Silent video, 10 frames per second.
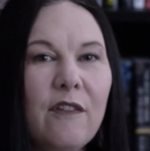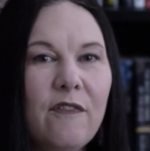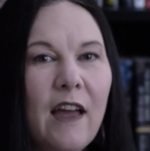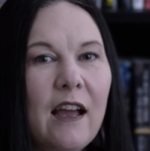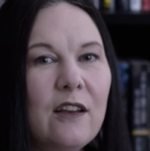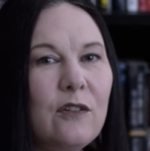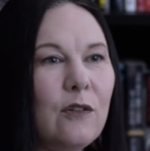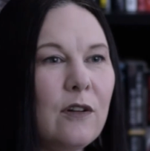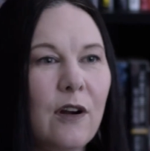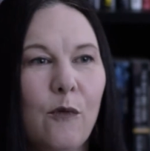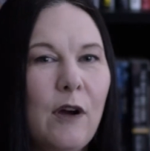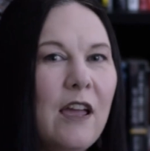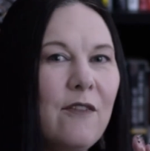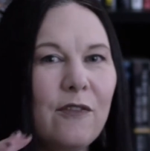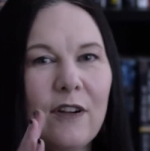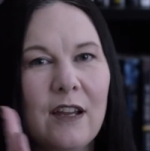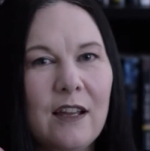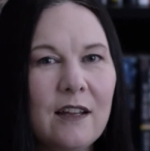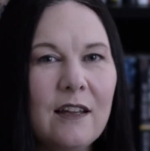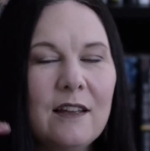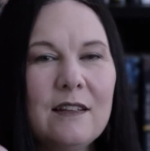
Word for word: effect or a wavering